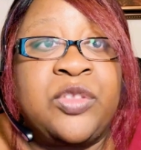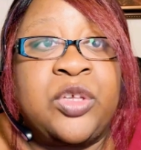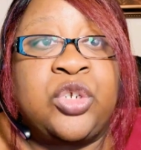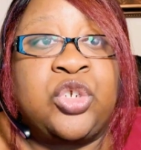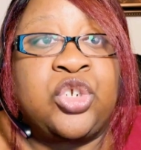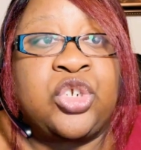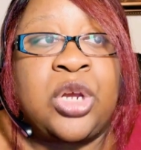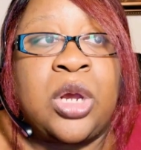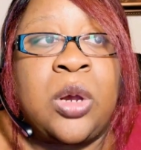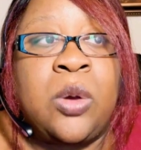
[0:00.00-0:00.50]
the
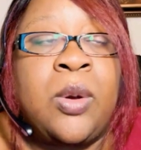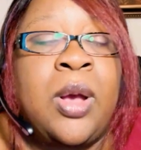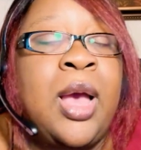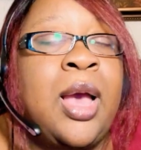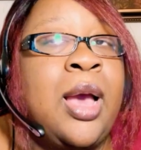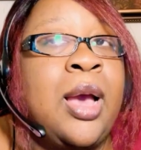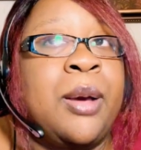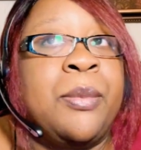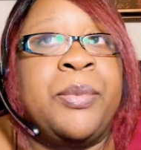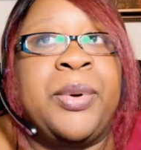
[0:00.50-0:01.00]
show,
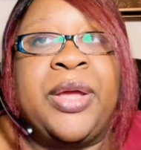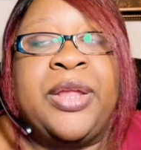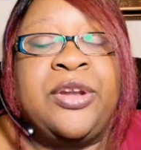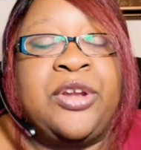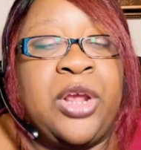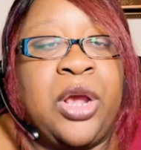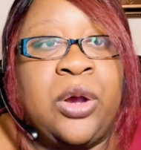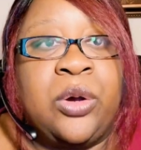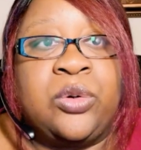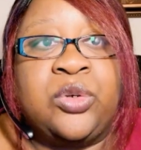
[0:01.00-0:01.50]
but
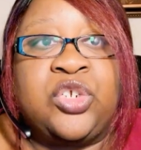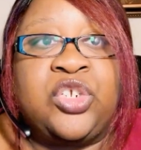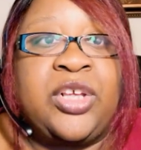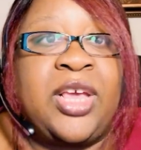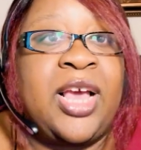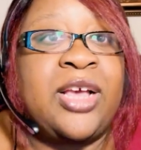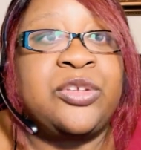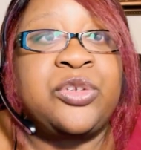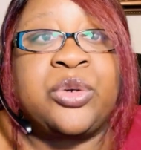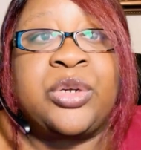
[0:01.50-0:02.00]
no,
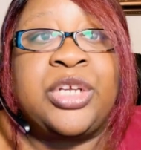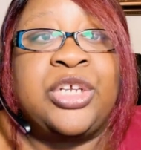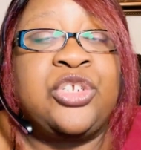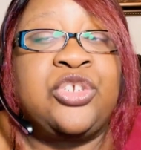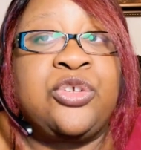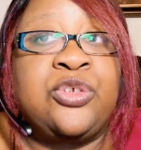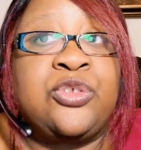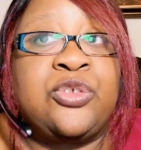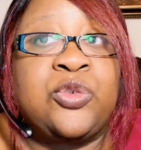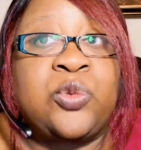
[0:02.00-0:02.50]
she has her
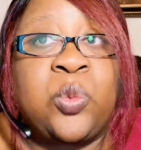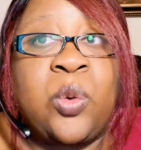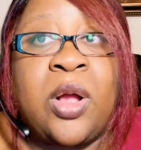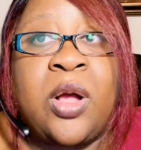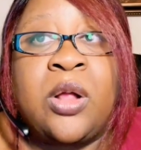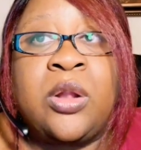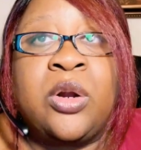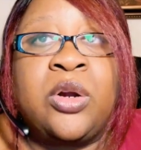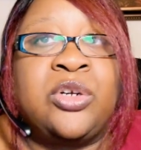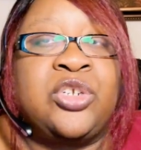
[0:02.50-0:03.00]
issues as
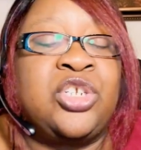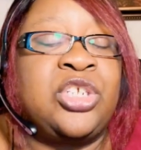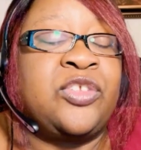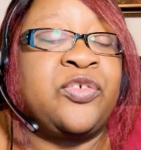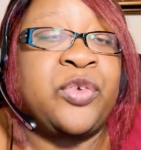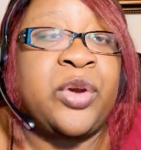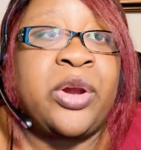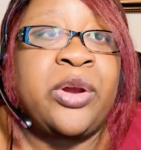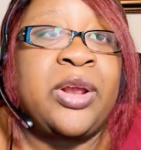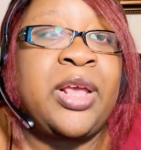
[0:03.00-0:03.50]
well.
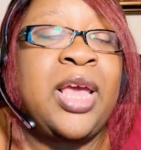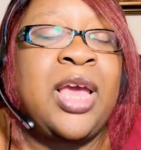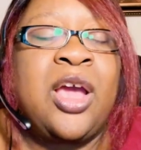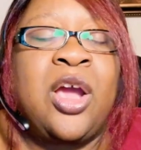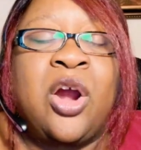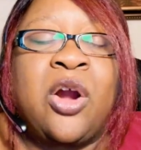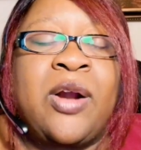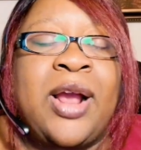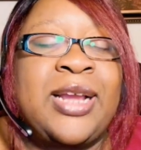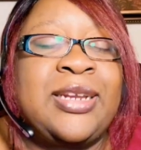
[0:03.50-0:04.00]
Her
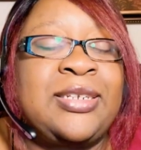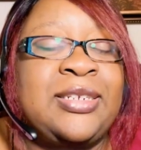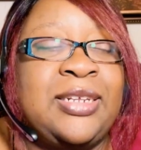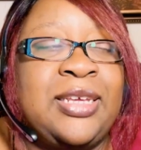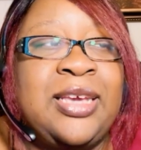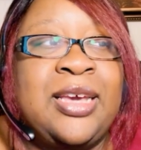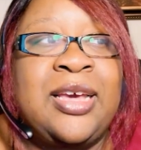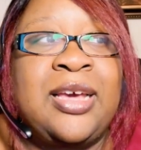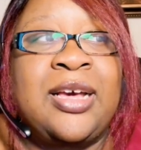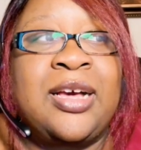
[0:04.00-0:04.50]

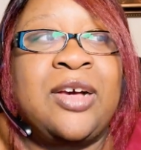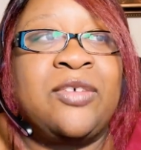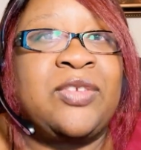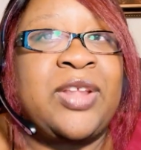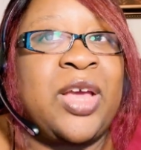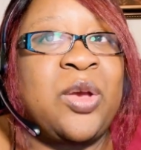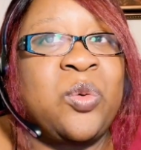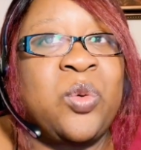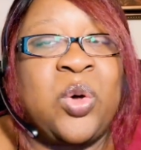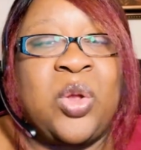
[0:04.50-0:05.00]
idea of
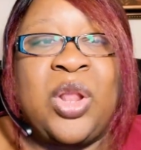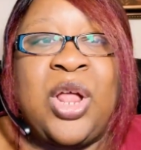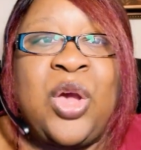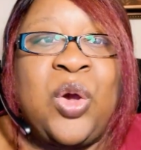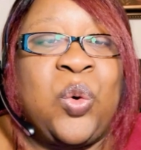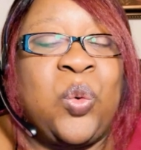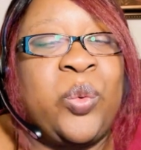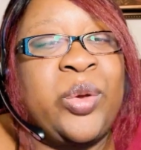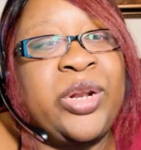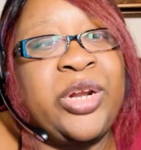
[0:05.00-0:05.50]
like, well,
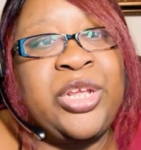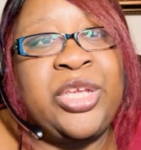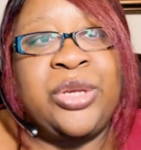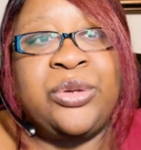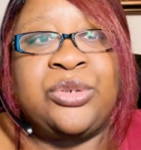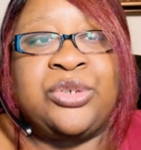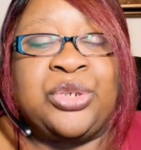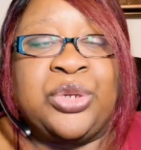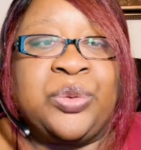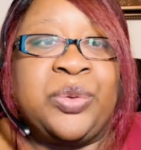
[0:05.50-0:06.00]
what are
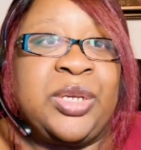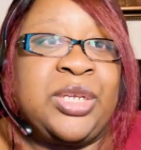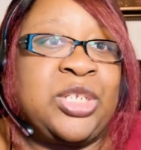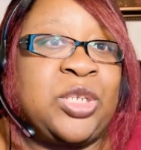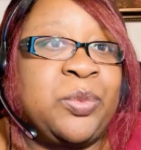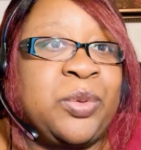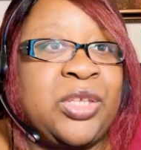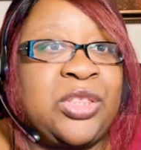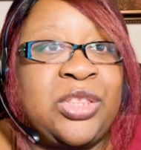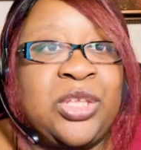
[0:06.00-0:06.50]
you doing
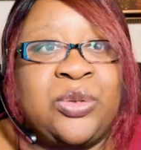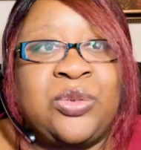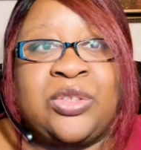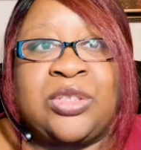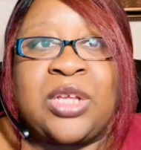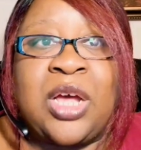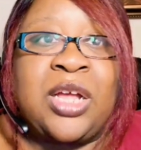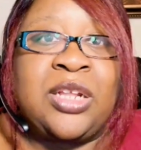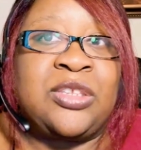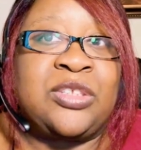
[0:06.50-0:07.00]
to put those
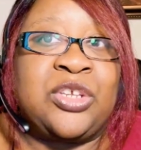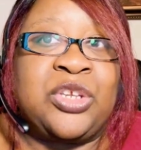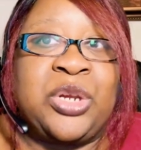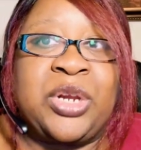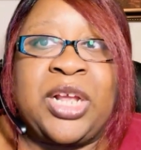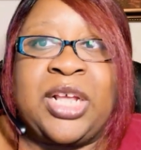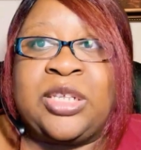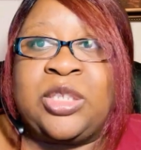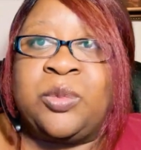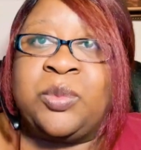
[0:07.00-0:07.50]
thoughts in
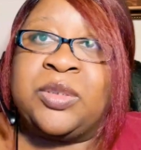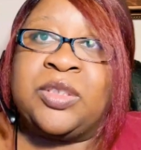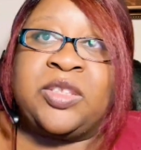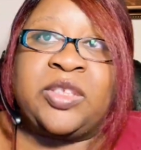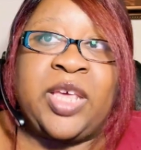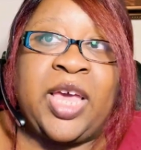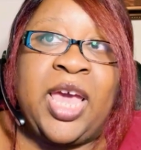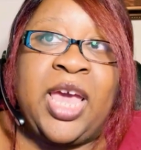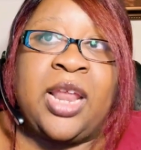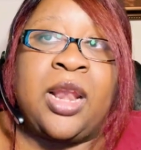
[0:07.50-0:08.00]
your
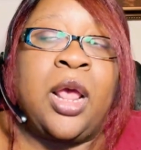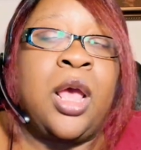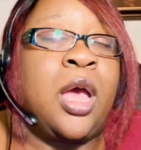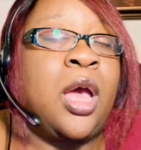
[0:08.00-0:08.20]
husband's head?